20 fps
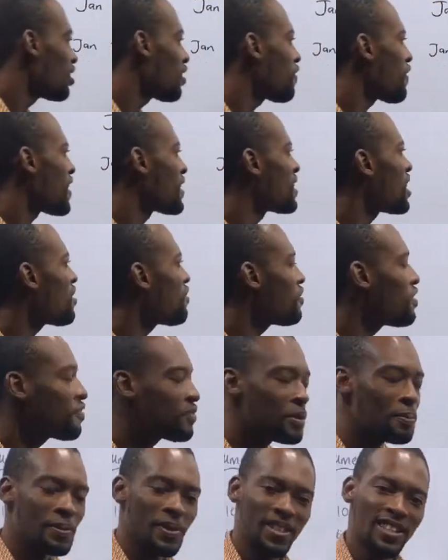If I say
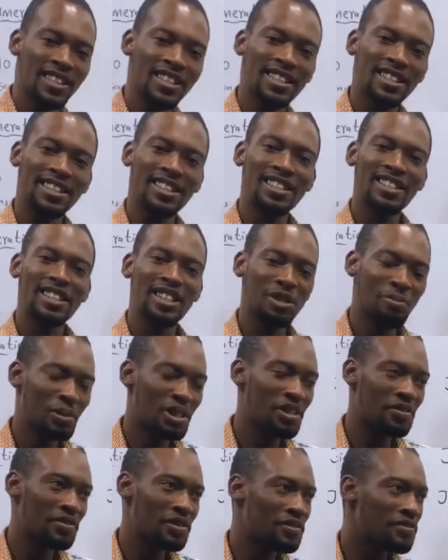fifty percent, it
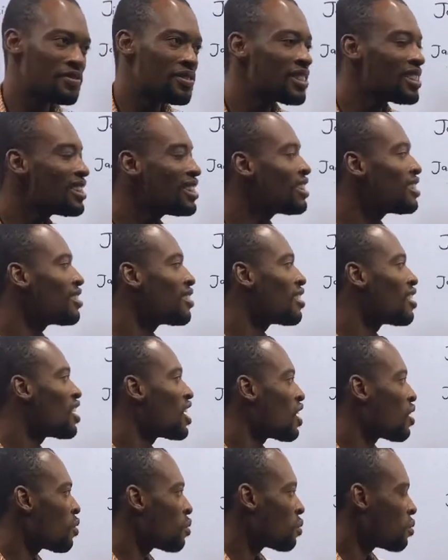means fifty
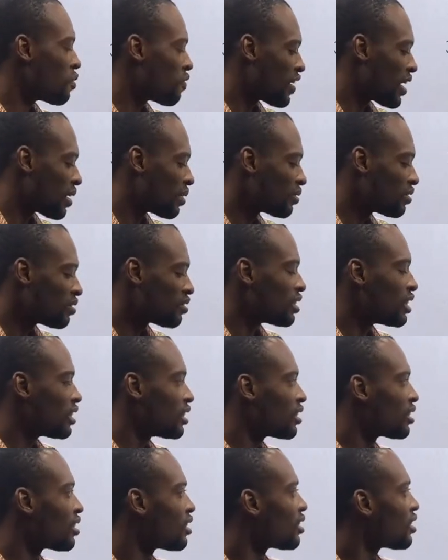over one hundred.